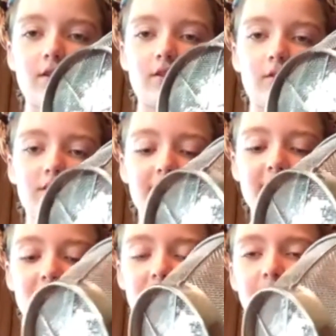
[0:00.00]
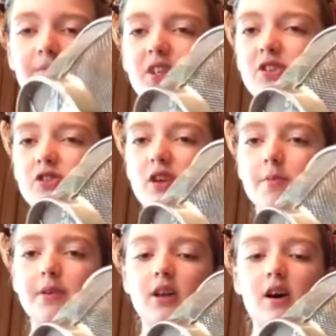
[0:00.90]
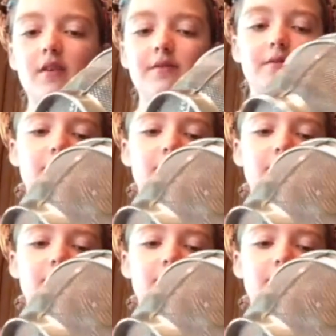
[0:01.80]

So just kind of scrape it off,